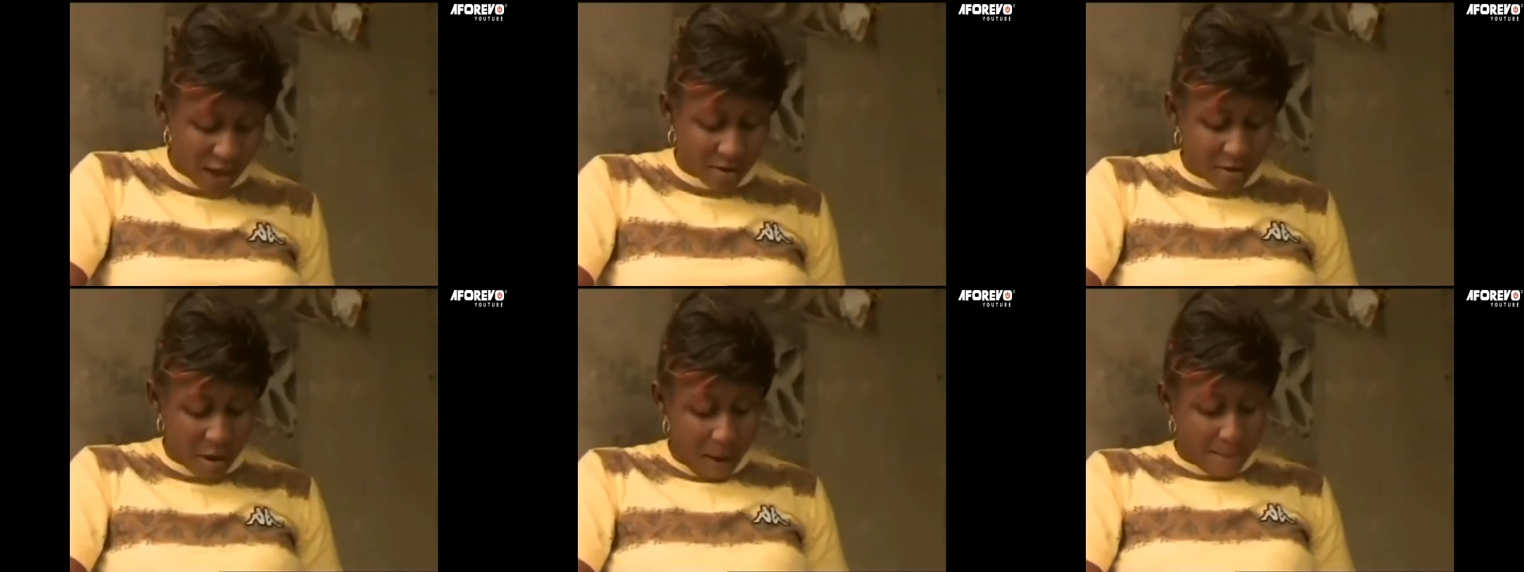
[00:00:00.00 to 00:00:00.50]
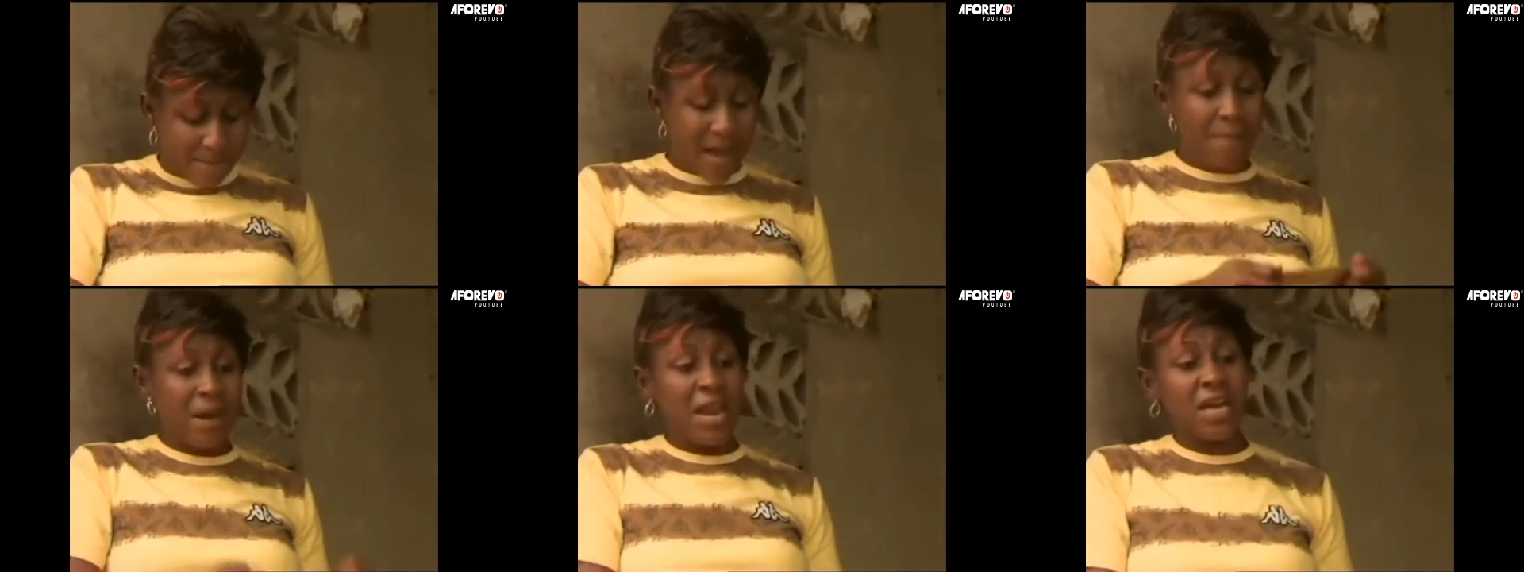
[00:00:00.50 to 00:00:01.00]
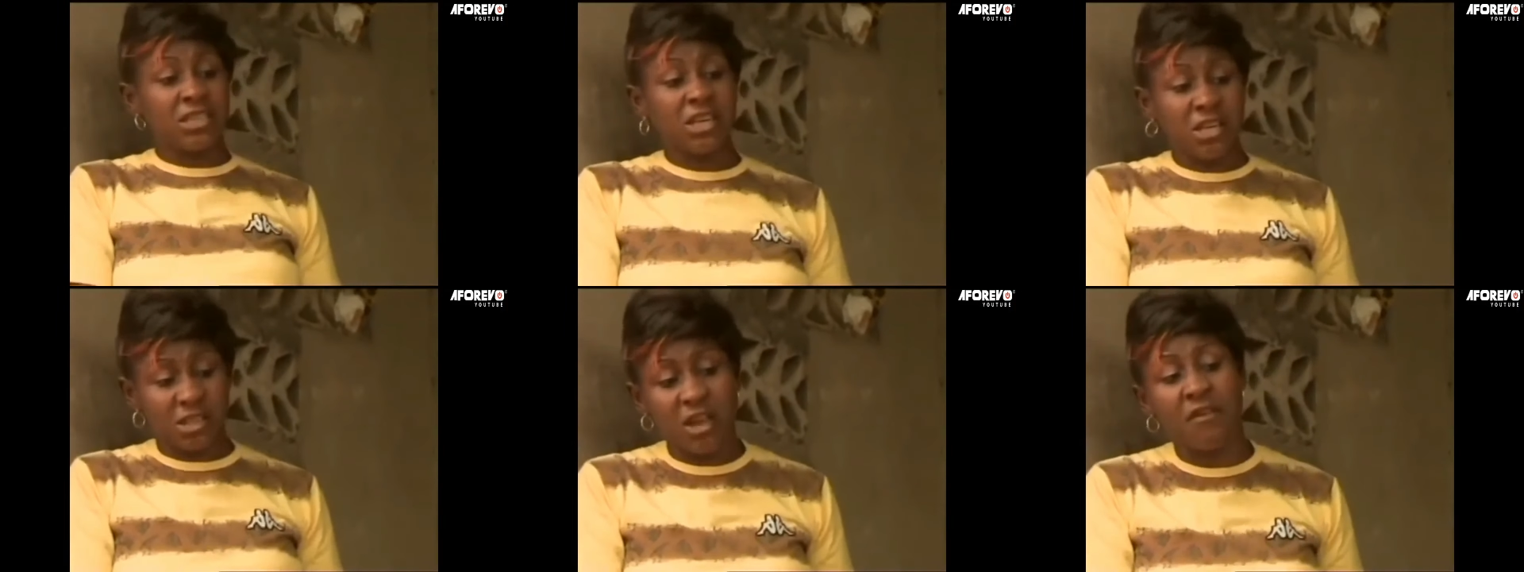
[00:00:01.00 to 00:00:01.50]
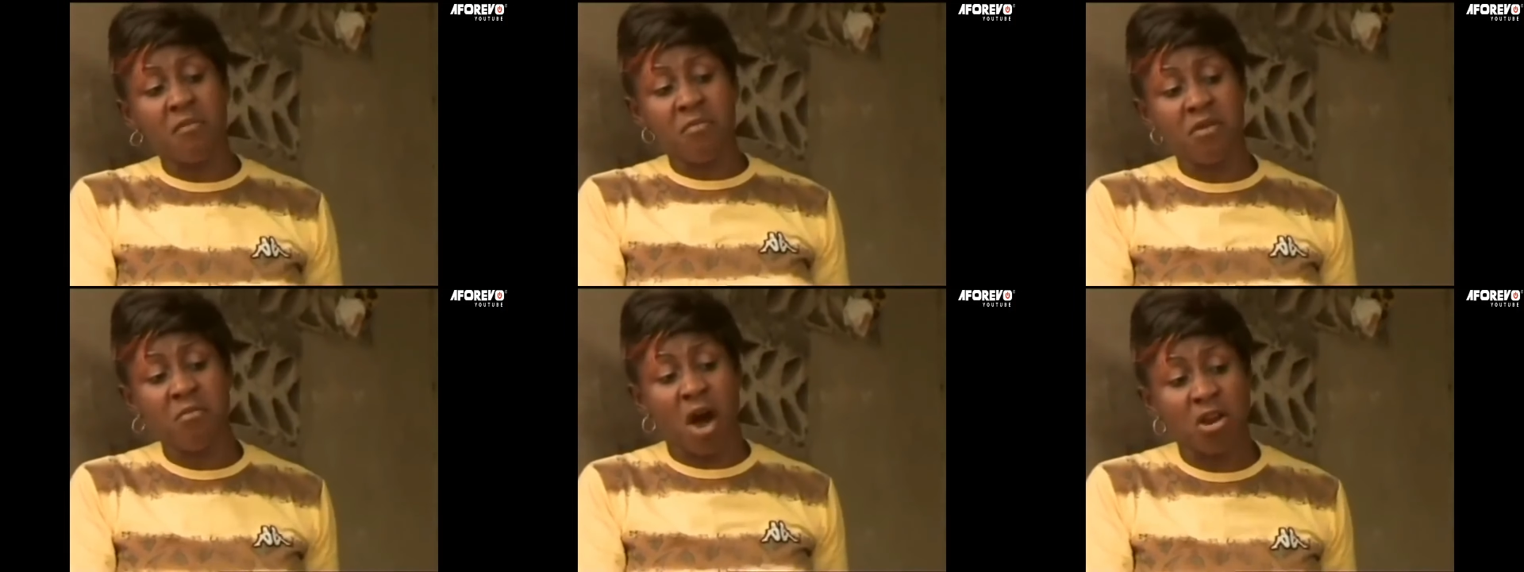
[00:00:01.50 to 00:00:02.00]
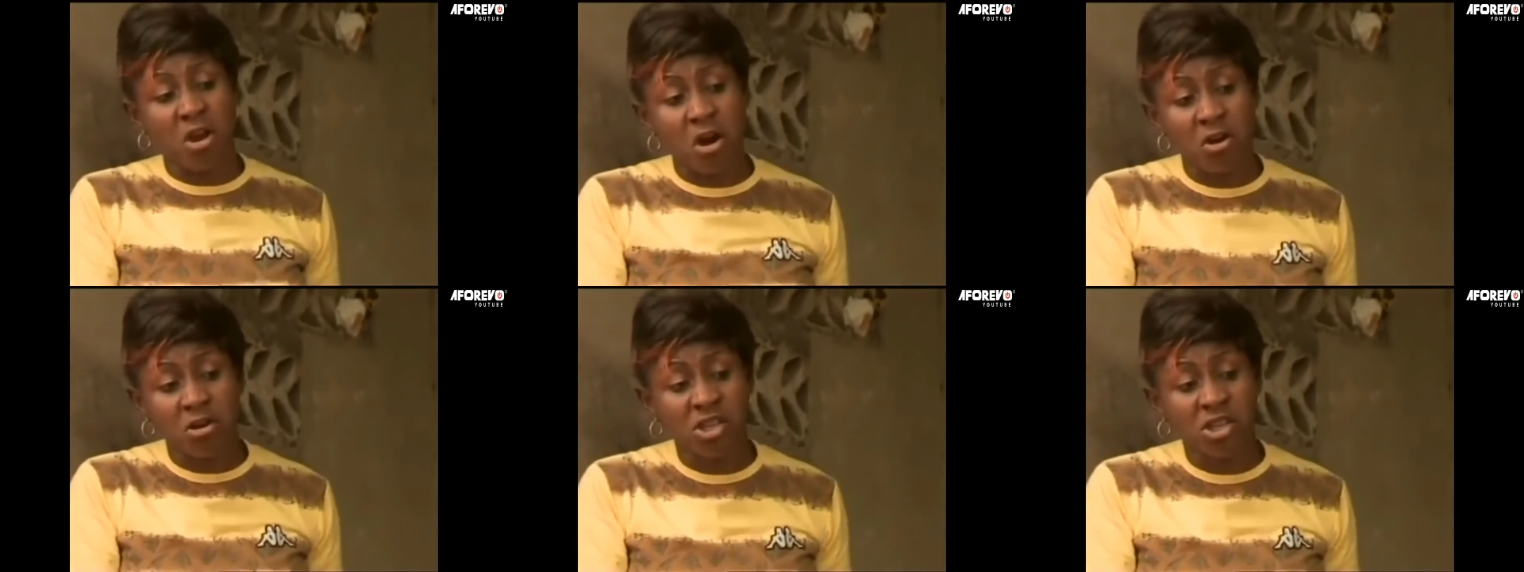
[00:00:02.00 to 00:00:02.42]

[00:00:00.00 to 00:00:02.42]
one, my manager is giving me money.